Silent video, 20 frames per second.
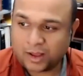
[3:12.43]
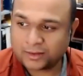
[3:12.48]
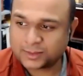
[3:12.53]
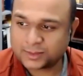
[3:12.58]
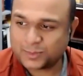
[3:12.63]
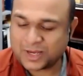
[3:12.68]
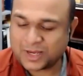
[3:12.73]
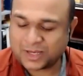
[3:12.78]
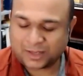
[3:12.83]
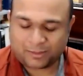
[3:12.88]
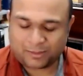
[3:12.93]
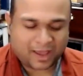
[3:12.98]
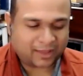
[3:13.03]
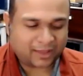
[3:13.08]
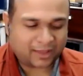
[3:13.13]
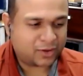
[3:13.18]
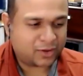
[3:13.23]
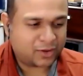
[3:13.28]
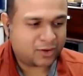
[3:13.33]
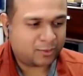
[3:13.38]
speaking of
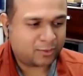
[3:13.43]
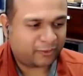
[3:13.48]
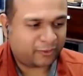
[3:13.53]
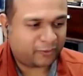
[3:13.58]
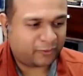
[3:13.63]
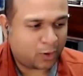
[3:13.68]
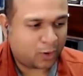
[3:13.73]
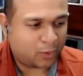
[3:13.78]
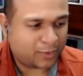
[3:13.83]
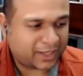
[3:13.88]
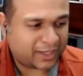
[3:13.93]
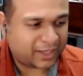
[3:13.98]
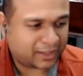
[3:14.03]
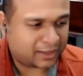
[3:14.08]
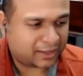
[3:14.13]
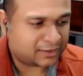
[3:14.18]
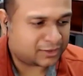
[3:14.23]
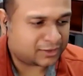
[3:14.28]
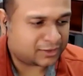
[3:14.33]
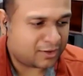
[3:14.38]
Matthew, before we get
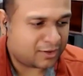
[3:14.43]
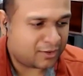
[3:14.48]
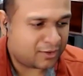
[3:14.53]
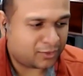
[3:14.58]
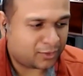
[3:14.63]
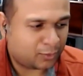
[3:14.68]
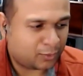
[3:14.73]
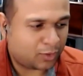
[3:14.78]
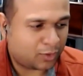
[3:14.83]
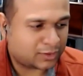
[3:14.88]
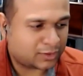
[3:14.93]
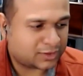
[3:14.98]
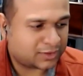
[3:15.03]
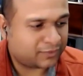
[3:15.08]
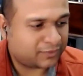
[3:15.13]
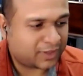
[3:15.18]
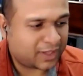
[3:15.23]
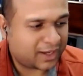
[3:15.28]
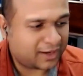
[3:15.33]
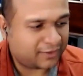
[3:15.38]
into the words
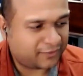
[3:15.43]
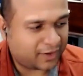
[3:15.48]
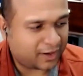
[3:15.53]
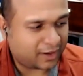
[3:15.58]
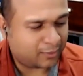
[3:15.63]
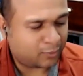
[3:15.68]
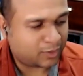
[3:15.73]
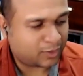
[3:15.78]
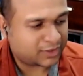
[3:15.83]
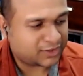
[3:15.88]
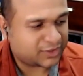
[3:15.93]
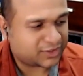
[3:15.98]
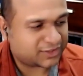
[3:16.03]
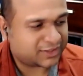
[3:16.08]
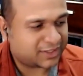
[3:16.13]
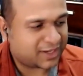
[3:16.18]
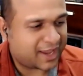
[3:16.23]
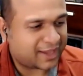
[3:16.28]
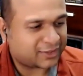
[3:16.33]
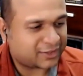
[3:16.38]
of life, I want to
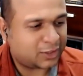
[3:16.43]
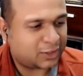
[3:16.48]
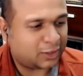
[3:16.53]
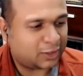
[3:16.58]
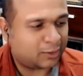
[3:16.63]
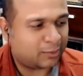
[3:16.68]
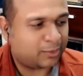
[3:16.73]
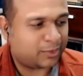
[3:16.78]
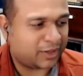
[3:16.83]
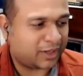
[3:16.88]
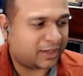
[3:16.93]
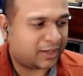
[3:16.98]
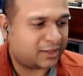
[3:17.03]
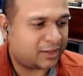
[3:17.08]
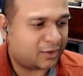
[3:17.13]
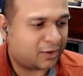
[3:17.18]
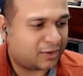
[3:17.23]
just ask you a little bit.